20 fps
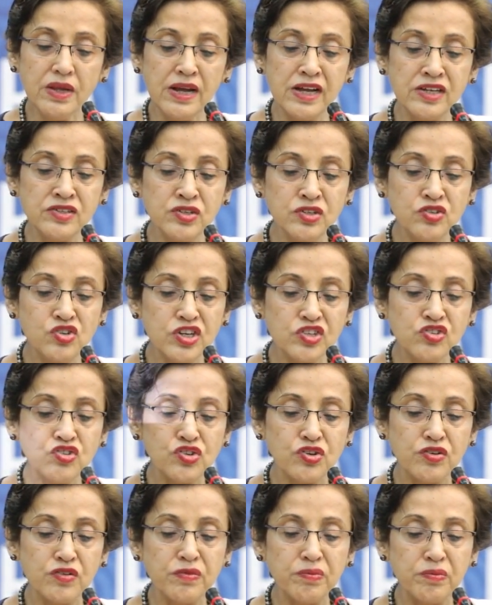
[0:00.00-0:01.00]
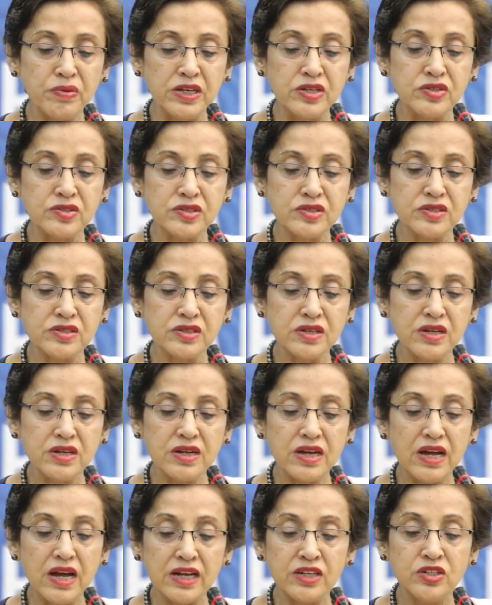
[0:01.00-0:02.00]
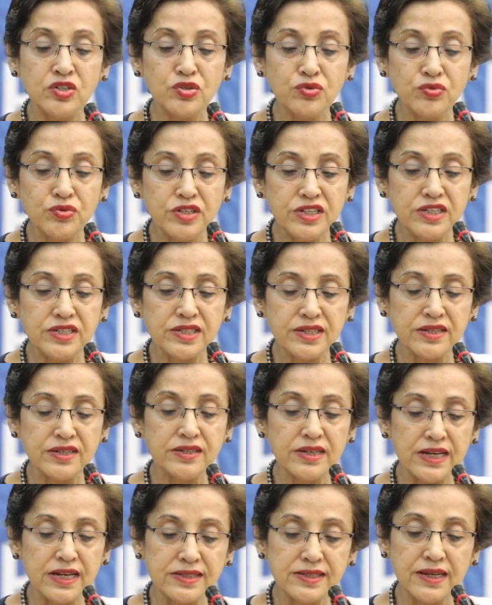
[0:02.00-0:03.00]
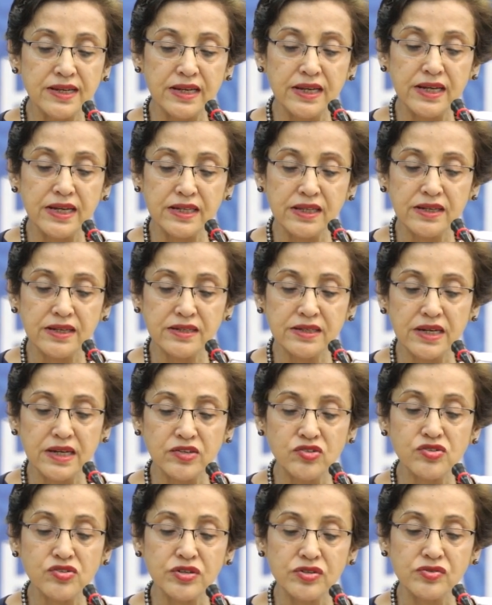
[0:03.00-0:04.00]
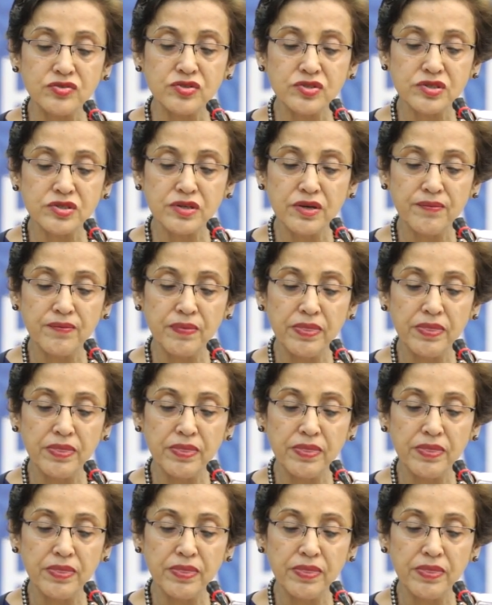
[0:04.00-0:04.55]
as a gesture of peace and to de escalate the tensions.